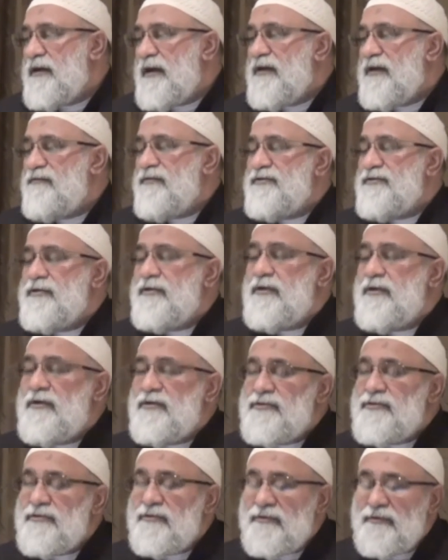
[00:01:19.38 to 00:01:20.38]
And we shall
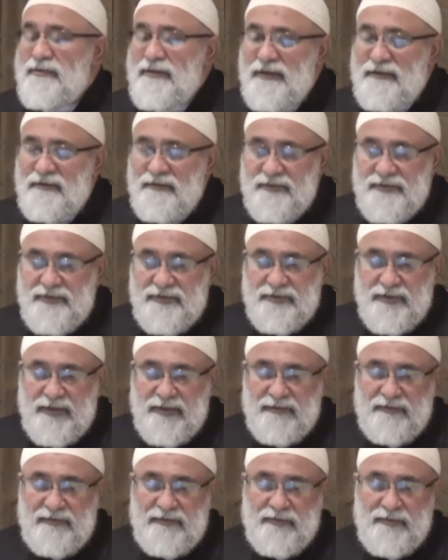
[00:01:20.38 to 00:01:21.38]
also get the
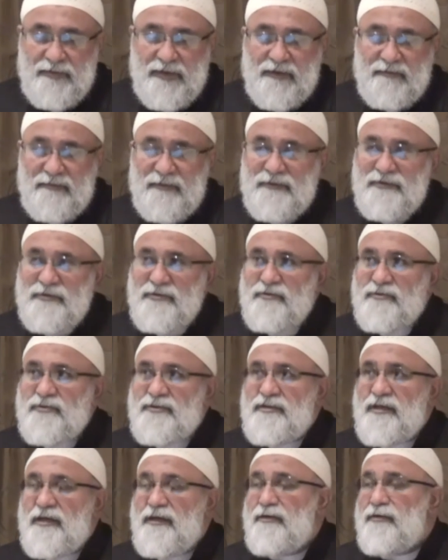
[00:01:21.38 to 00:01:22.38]
strength to be able to
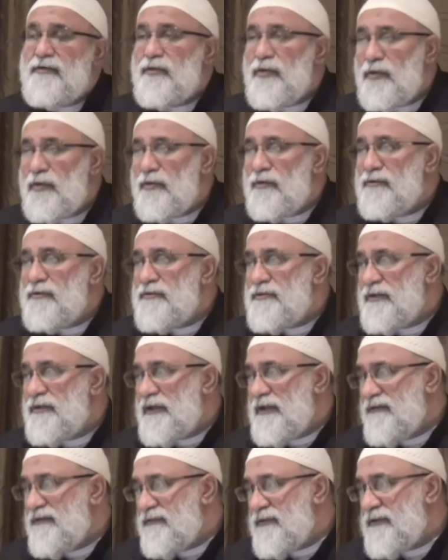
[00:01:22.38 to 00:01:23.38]
say no to
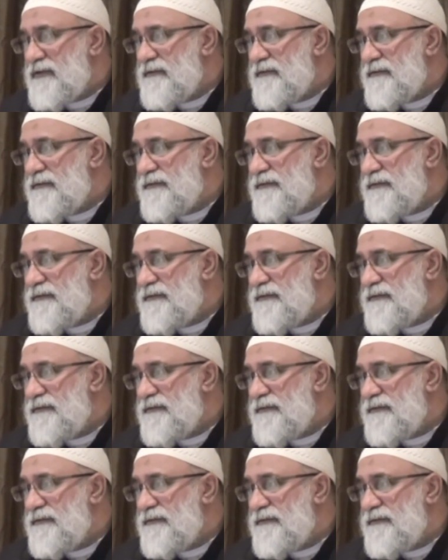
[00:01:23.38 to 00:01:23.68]
evil